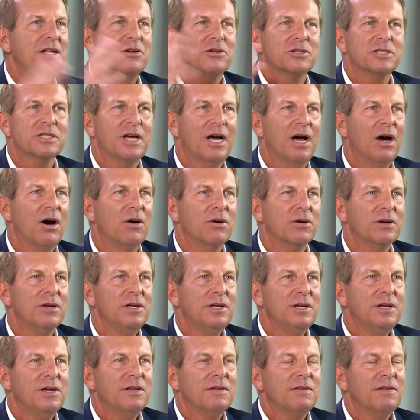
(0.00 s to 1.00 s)
years out
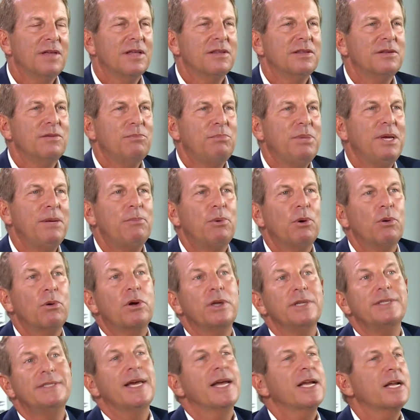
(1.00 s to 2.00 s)
that people
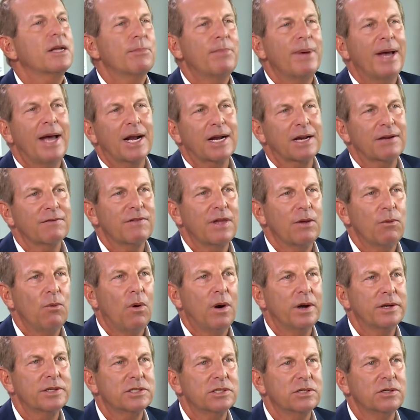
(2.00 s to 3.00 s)
could take it back if they
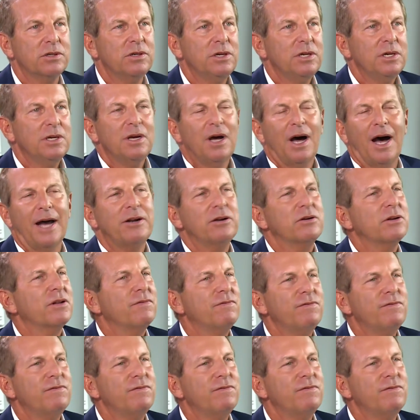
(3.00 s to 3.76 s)
want to. I don't